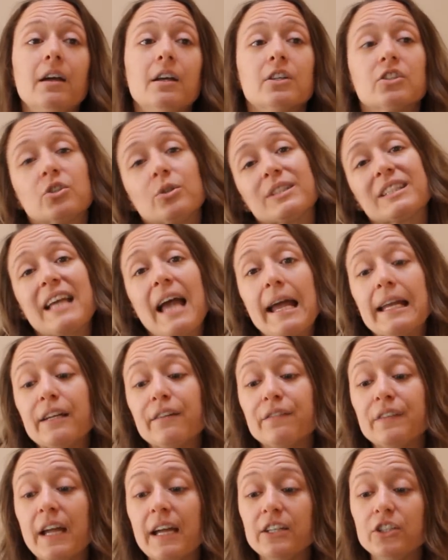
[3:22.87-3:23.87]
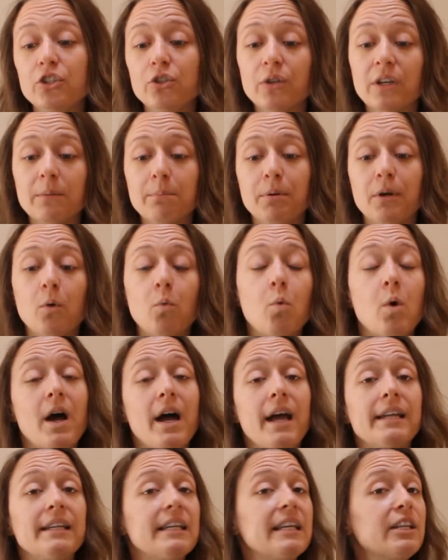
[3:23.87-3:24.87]
So it's kind of nice. You can put
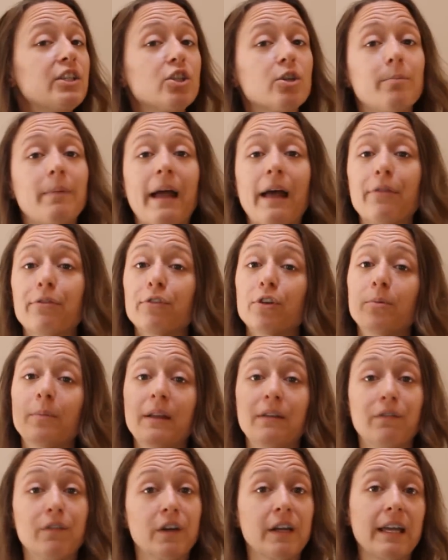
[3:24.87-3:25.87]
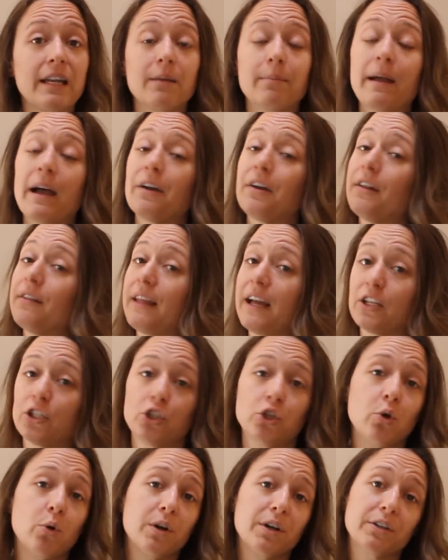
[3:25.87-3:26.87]
one in your bathroom and forget about it. That's
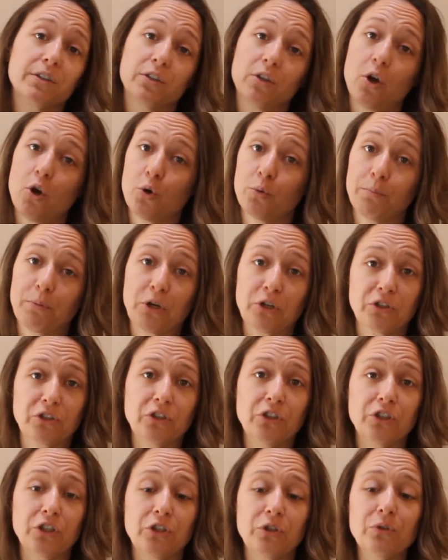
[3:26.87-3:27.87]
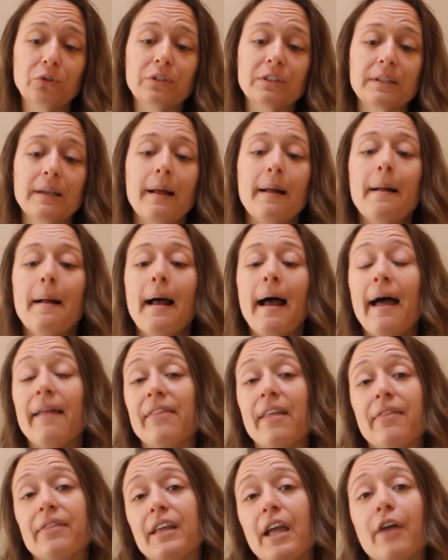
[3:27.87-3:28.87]
yours own personal use. And
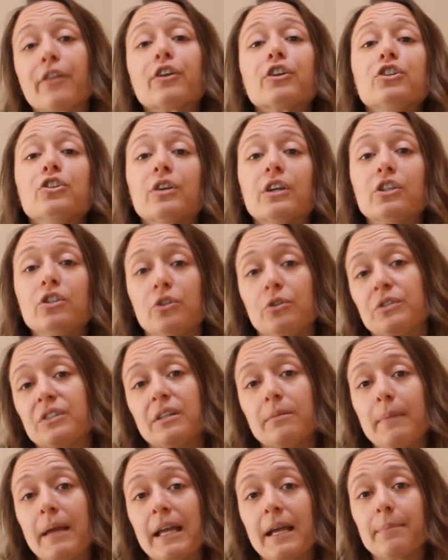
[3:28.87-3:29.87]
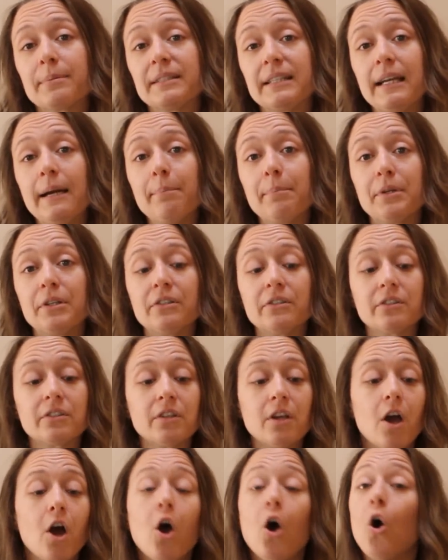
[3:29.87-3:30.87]
then the other you can use to make up
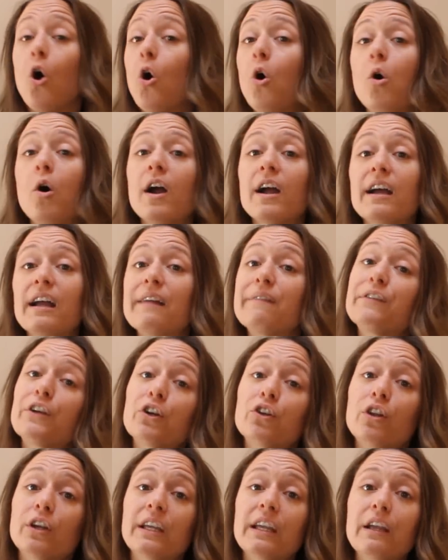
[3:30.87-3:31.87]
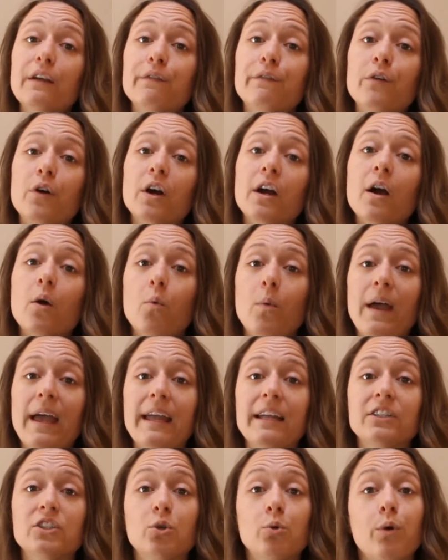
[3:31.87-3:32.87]
samples. Or if you're looking for a
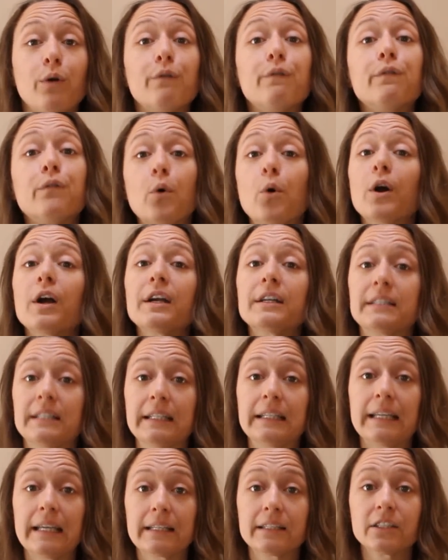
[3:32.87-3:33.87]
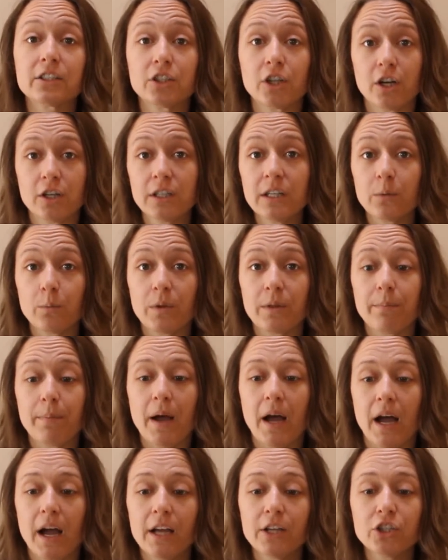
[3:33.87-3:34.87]
way to afford to get started with
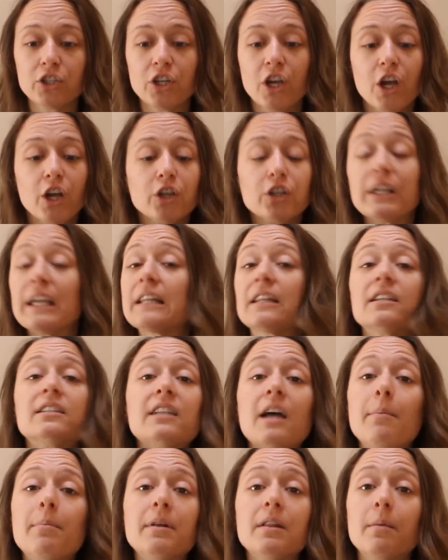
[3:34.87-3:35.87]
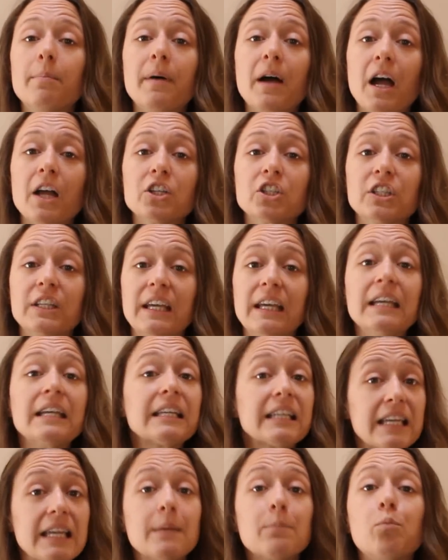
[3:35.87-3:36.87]
Posh, Get the double the posh
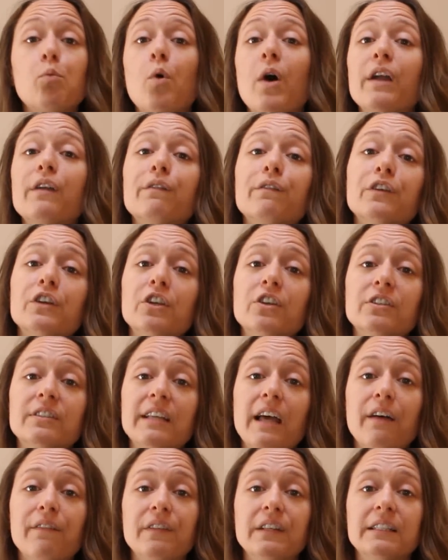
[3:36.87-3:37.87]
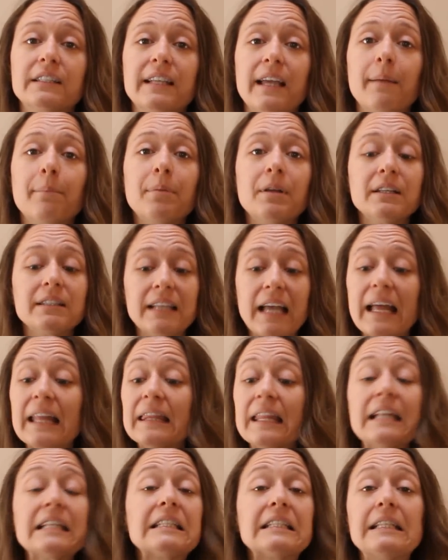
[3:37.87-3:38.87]
kit, keep one for yourself in samples,
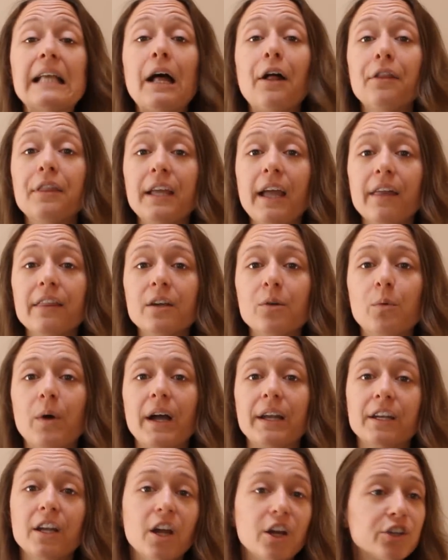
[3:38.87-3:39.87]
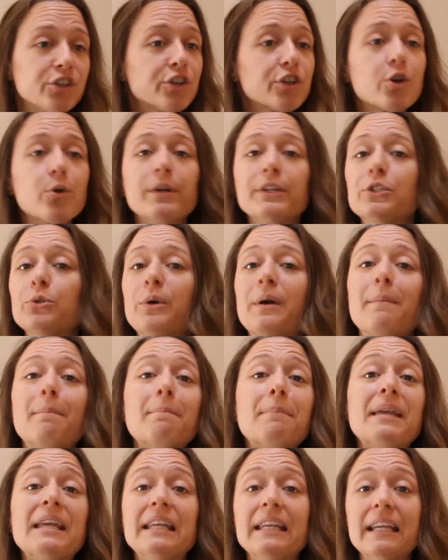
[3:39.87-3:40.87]
and then sell the other one. You're going to
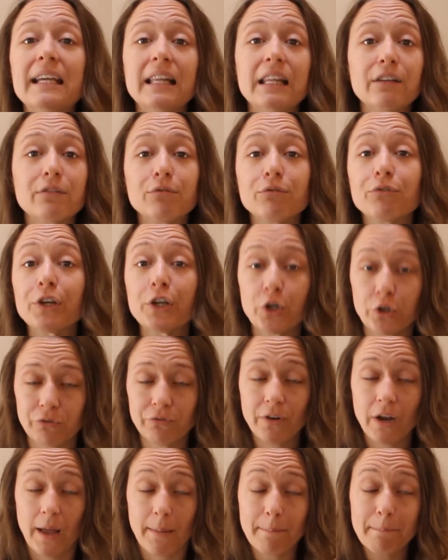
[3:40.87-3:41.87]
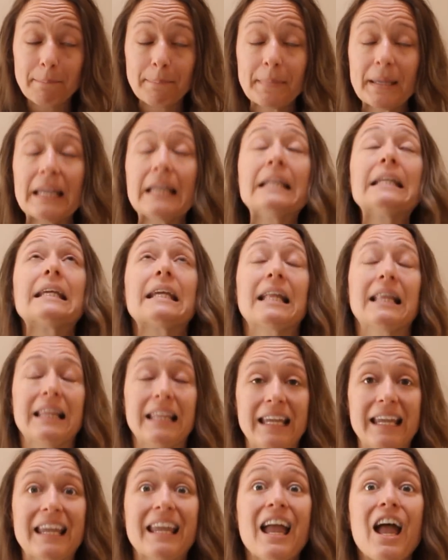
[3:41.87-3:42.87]
immediately rec
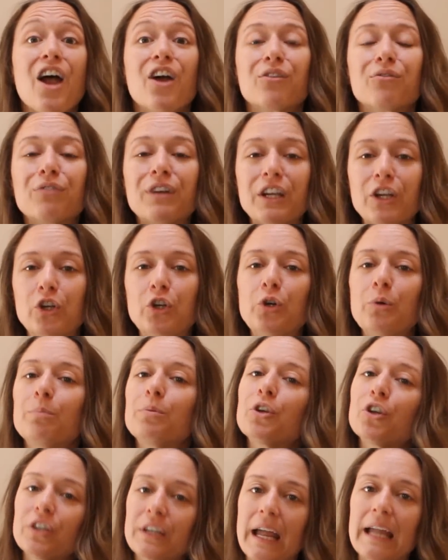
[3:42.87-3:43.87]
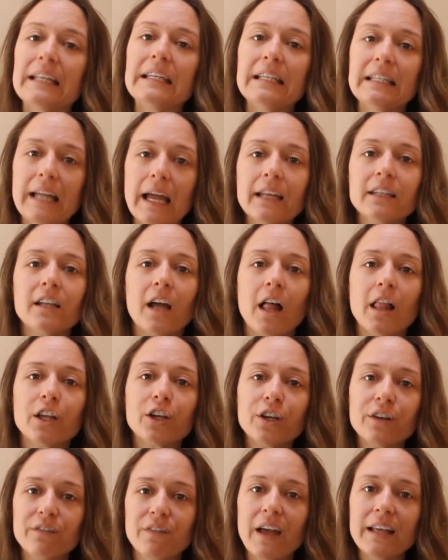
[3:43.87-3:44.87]
immediately recoup your
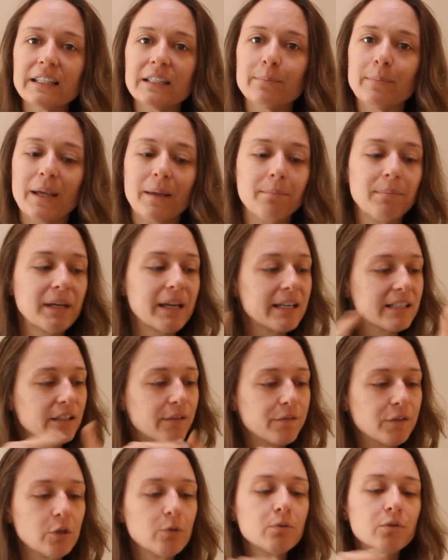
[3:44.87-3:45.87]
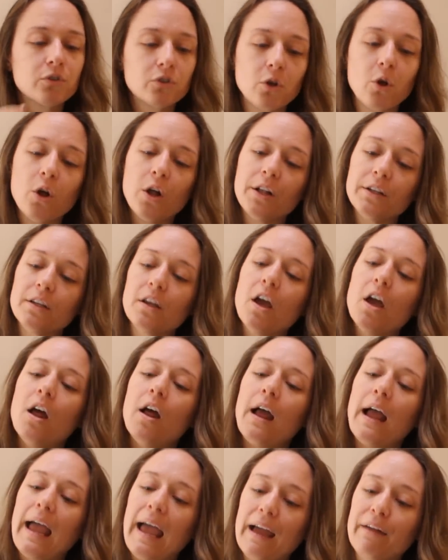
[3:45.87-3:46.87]
$99 investment because if you sold
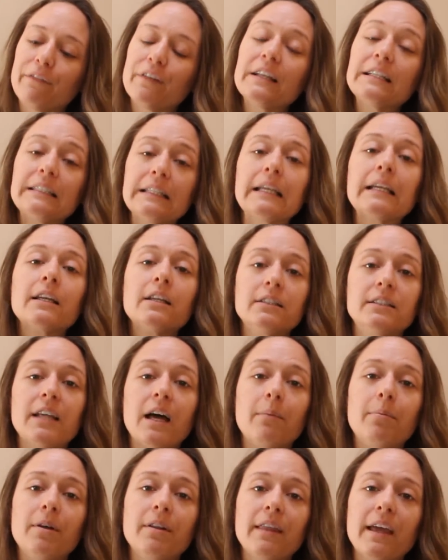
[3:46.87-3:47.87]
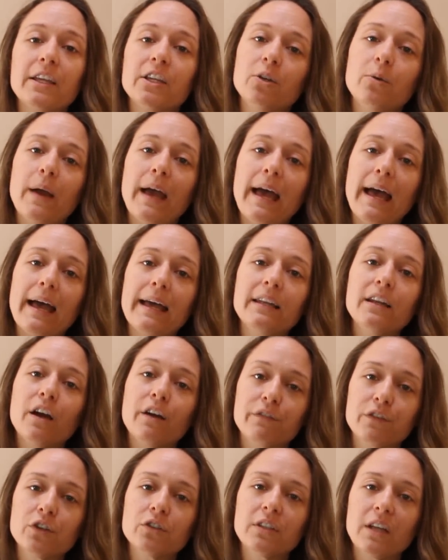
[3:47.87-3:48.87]
every single double that you had
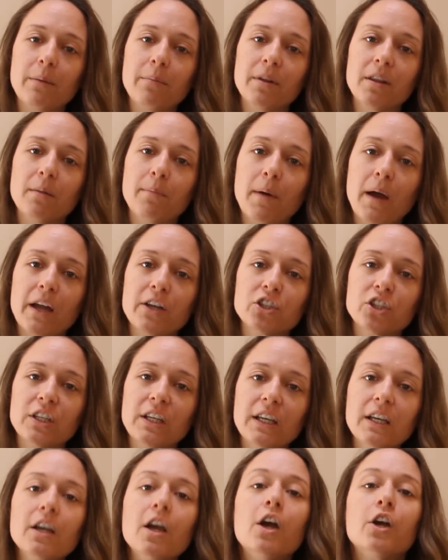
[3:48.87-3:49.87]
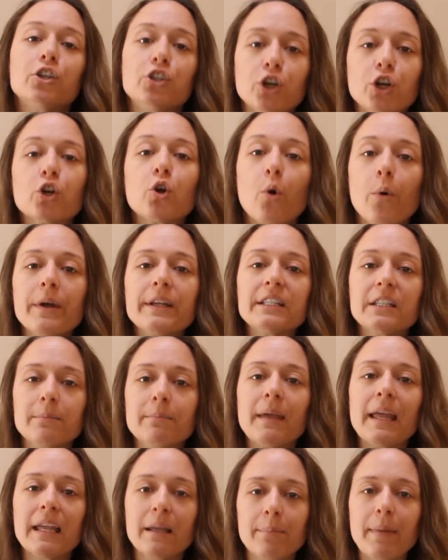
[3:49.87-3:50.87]
of your double the posh kit, you're going to
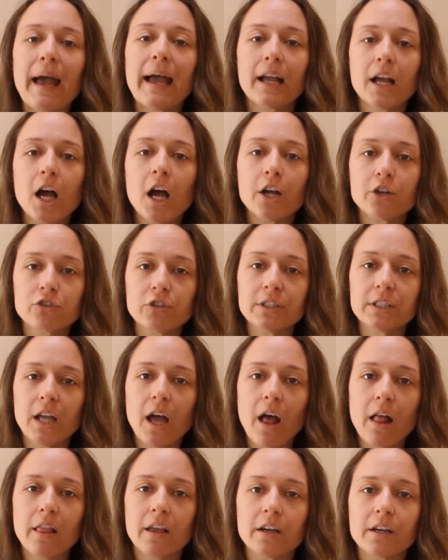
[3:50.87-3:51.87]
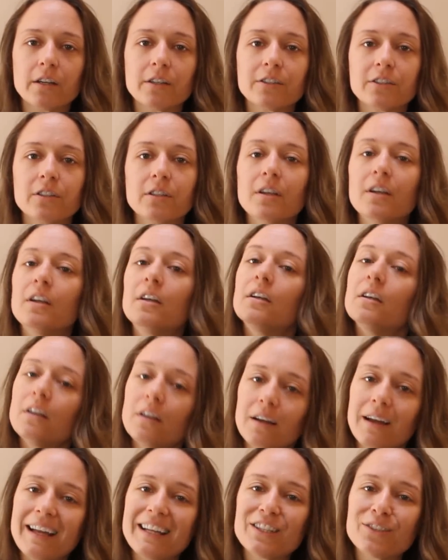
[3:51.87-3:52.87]
make back $100
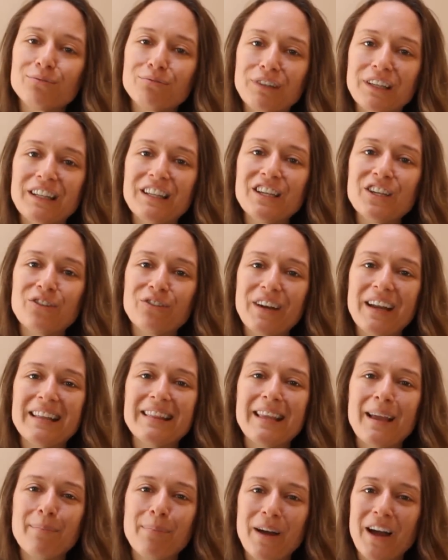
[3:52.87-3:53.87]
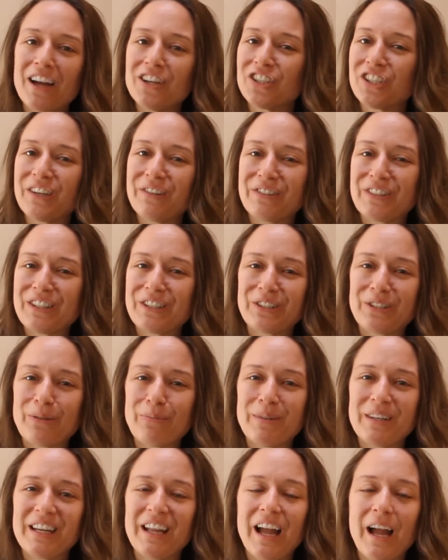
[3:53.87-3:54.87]
it's really great that Posh gives us so
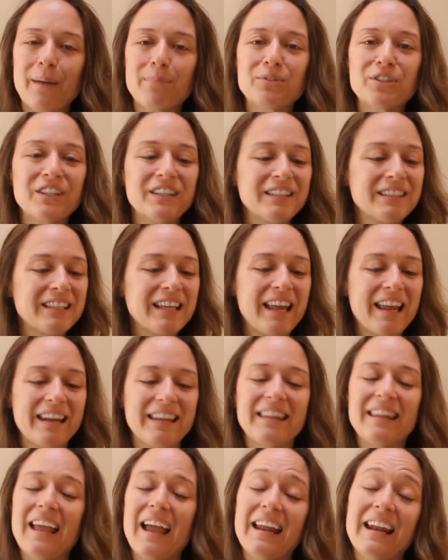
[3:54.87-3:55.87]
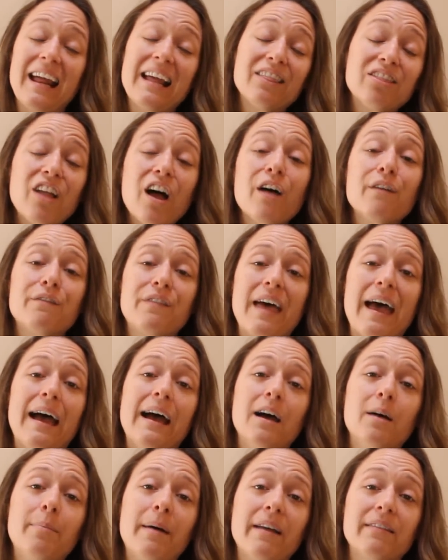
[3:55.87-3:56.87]
many options and and I love
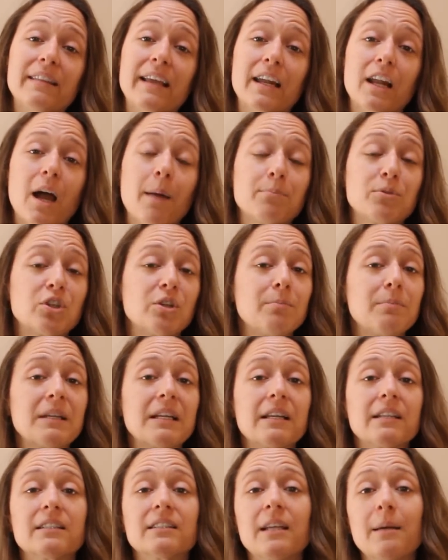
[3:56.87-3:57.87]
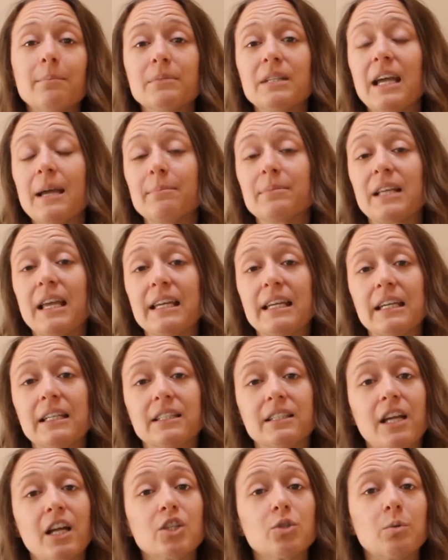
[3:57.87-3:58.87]
that about that option because sometimes I get in
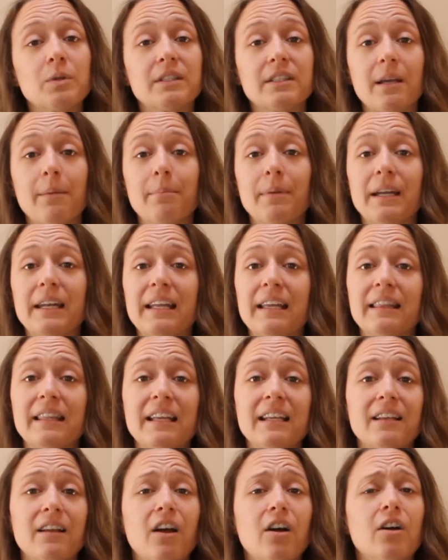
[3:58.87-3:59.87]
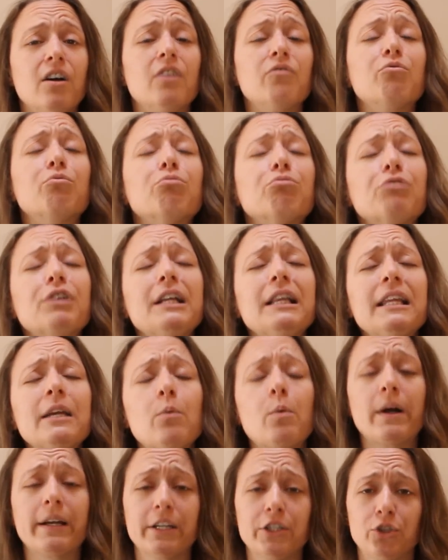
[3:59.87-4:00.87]
touch with somebody and they really
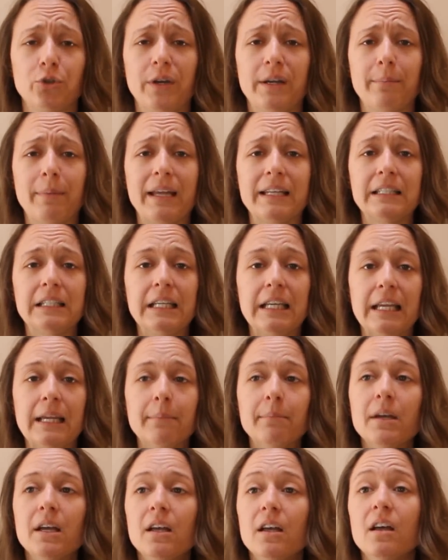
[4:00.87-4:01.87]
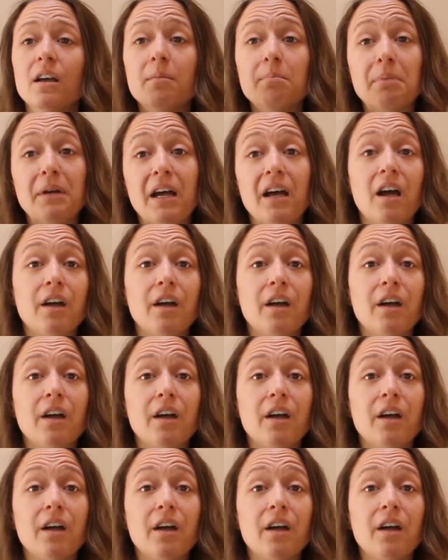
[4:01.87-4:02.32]
want to join my team but